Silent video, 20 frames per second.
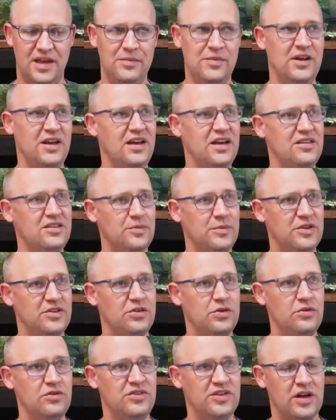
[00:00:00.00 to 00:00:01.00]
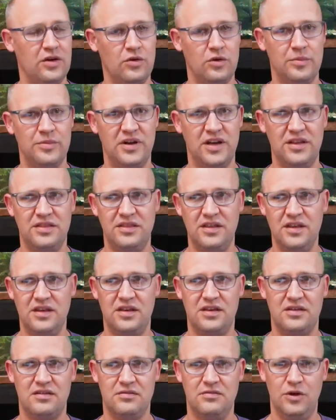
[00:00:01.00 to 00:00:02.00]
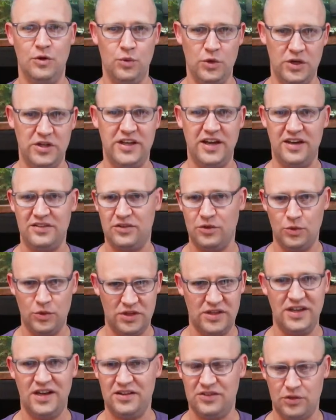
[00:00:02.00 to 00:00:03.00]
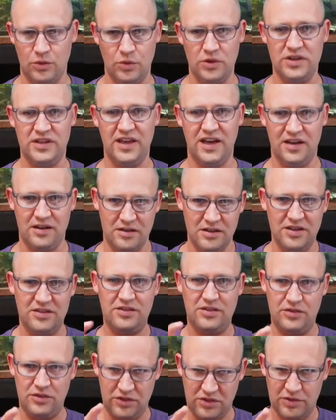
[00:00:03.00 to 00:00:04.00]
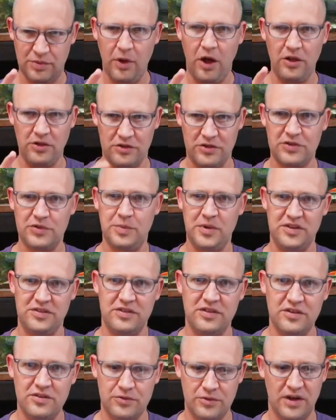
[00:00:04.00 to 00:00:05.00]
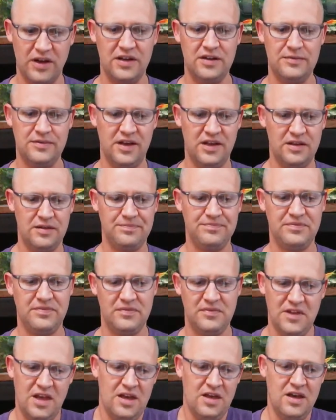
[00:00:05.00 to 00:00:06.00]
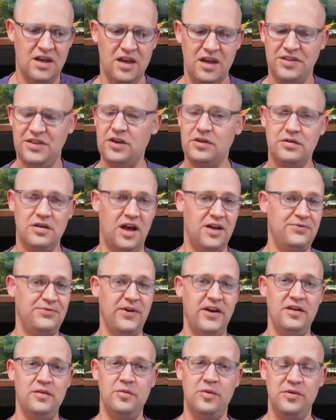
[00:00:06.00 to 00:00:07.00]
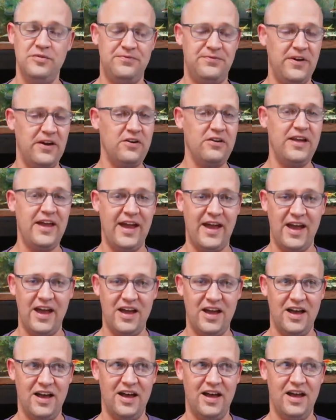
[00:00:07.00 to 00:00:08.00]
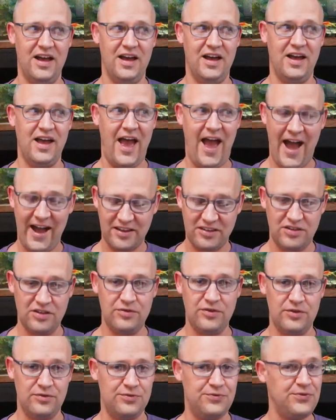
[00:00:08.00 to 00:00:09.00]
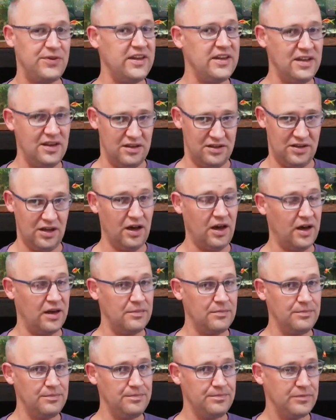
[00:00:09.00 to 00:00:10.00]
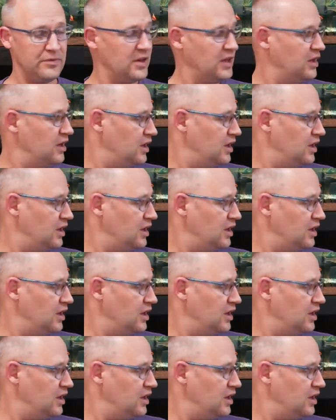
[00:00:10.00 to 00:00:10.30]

I mean, I hate to be too general, but I think a woodcat's a woodcat's a woodcat, at least of the smaller species, right? I find them to be very active at feeding time.